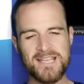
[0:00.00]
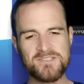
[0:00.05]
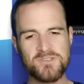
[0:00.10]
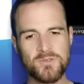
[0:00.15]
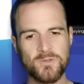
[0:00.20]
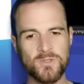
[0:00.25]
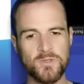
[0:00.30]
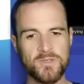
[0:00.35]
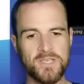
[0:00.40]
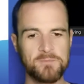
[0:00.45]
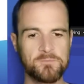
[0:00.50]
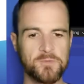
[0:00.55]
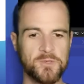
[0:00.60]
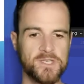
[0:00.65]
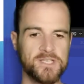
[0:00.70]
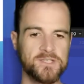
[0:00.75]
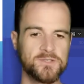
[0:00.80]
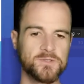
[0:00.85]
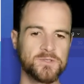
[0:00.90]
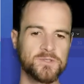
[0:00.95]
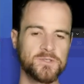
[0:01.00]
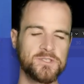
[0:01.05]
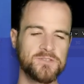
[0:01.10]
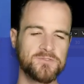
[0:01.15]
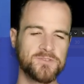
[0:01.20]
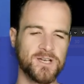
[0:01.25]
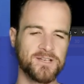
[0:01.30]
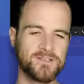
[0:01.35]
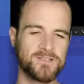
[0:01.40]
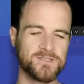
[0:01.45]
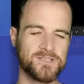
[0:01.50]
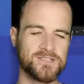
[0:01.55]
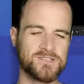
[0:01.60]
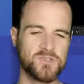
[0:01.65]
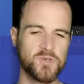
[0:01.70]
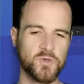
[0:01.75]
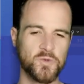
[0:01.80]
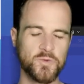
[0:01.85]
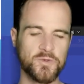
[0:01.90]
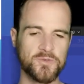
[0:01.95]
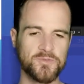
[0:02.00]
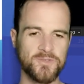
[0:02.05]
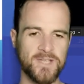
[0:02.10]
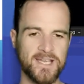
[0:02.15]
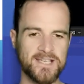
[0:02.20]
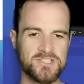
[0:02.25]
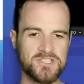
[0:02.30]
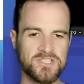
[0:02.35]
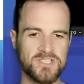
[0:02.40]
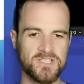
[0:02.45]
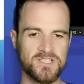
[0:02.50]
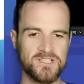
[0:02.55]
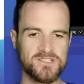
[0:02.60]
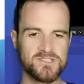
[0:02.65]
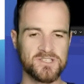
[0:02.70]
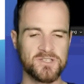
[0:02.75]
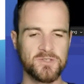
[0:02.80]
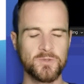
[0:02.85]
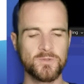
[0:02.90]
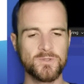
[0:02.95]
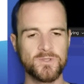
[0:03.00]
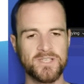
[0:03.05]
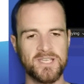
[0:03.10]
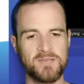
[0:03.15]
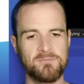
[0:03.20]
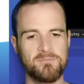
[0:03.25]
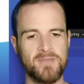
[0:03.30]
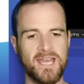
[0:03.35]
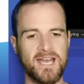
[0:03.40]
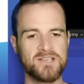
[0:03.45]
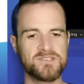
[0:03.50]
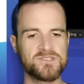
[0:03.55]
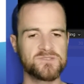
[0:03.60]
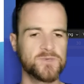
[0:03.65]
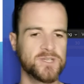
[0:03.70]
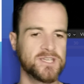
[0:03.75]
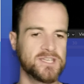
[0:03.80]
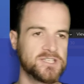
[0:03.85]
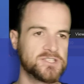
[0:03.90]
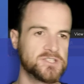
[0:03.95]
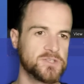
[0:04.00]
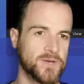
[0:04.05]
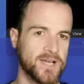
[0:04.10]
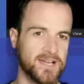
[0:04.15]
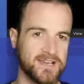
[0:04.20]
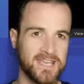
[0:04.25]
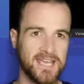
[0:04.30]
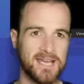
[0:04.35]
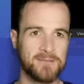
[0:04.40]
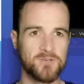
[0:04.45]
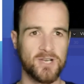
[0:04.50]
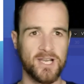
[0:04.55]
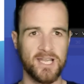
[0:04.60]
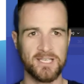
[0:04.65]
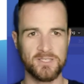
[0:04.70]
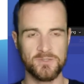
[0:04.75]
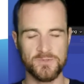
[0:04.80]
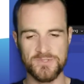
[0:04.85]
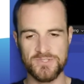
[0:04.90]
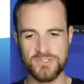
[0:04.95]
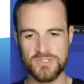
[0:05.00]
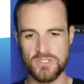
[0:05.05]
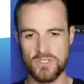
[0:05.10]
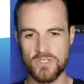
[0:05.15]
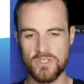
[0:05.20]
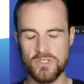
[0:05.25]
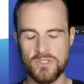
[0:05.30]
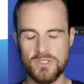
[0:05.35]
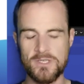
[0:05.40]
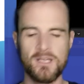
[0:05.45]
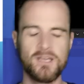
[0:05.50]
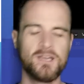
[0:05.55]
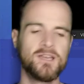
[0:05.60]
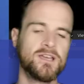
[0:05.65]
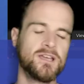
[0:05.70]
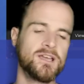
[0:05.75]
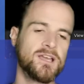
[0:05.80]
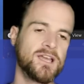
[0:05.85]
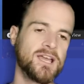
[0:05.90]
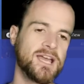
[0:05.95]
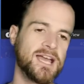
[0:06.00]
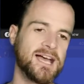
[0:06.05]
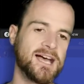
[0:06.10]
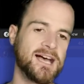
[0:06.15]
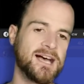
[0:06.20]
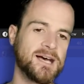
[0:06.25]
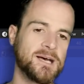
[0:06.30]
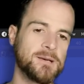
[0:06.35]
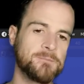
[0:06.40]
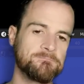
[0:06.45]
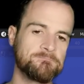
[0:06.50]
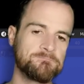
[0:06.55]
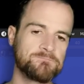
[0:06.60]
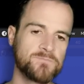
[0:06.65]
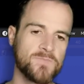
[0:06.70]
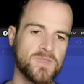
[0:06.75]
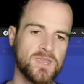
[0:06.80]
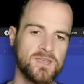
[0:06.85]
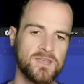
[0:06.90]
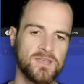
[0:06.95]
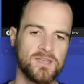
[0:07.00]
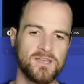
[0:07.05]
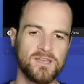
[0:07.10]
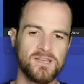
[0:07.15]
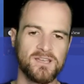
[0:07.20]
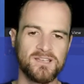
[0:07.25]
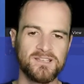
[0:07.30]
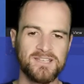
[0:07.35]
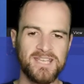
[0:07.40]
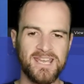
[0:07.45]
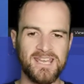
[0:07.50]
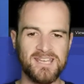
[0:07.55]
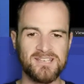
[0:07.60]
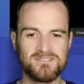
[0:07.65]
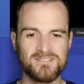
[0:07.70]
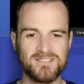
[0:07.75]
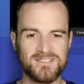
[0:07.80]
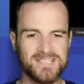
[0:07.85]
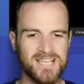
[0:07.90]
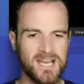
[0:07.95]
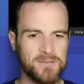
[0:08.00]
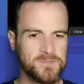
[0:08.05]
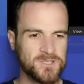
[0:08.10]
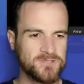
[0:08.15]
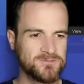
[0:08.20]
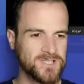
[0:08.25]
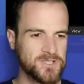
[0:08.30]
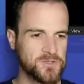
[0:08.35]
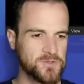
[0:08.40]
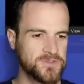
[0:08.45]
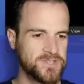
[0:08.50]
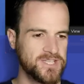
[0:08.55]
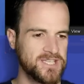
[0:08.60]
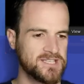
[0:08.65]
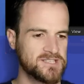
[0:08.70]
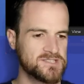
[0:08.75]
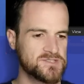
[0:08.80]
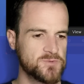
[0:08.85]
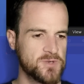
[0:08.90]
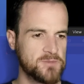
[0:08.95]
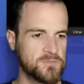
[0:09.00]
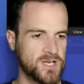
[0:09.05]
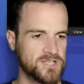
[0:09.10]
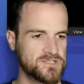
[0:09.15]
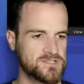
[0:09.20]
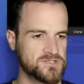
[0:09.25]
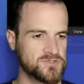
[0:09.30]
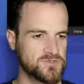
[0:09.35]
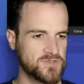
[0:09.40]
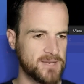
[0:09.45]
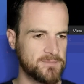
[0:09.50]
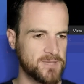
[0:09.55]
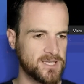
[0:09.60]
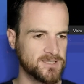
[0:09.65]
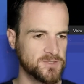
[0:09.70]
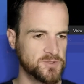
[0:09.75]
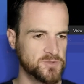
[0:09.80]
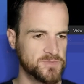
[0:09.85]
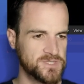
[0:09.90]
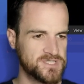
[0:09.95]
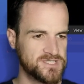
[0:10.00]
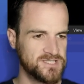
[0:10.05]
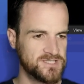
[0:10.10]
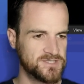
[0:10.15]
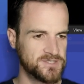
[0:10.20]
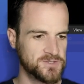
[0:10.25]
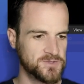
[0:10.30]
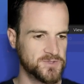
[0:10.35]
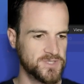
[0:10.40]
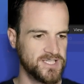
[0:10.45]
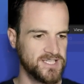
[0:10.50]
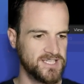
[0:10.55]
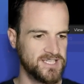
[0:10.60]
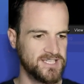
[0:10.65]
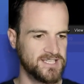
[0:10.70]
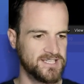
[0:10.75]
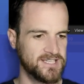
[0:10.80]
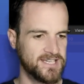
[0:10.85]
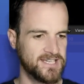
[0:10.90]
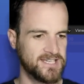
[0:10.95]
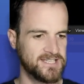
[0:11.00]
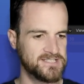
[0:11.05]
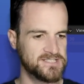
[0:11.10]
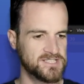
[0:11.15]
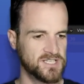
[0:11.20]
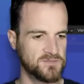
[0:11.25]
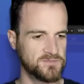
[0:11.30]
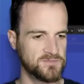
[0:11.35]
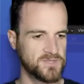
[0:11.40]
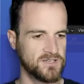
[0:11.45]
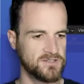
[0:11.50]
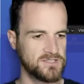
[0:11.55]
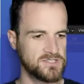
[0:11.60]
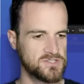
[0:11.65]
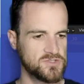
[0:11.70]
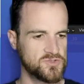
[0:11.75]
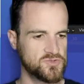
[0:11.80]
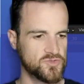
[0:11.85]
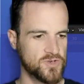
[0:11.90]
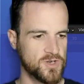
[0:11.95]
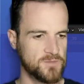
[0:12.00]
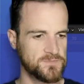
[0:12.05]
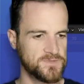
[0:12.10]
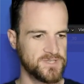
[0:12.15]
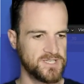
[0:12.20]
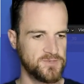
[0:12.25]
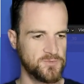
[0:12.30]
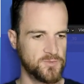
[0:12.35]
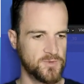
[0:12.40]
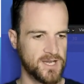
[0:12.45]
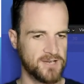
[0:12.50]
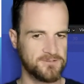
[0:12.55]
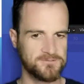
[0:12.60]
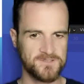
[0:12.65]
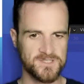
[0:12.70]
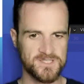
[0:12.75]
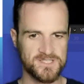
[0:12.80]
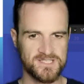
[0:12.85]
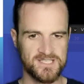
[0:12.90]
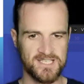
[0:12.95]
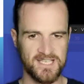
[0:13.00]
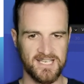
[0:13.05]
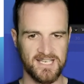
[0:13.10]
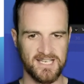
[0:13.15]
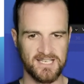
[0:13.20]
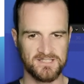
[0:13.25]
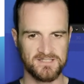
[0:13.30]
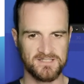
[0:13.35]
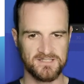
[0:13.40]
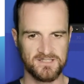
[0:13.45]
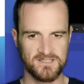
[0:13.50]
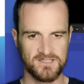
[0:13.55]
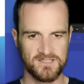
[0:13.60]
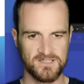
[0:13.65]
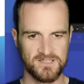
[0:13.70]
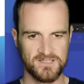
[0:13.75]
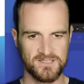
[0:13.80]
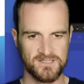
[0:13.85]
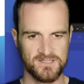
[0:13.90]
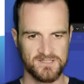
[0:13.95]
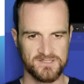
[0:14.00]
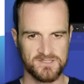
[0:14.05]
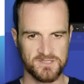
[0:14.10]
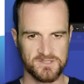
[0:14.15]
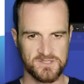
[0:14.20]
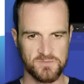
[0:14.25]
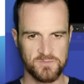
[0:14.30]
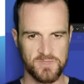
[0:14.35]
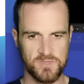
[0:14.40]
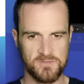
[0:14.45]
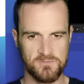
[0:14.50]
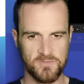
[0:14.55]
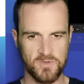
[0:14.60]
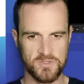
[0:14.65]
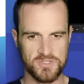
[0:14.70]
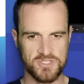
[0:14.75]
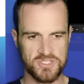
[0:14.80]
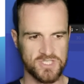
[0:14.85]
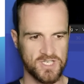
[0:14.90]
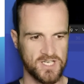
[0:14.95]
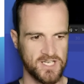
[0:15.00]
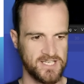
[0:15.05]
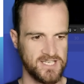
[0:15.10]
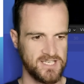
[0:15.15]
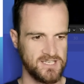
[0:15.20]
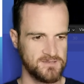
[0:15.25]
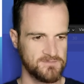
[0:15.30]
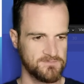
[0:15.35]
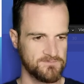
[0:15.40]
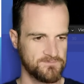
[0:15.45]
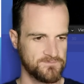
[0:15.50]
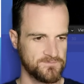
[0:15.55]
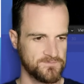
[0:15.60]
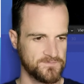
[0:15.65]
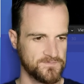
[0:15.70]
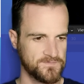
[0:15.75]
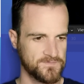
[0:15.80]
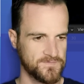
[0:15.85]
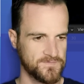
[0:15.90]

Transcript: So that's all looking pretty good. You've kind of got this cool reflection. It's a cool looking mouse. We're going to do our camera angles soon. A couple of little things. We might just grab our little material here and I'm going to drop the roughness down so it's a bit more shiny.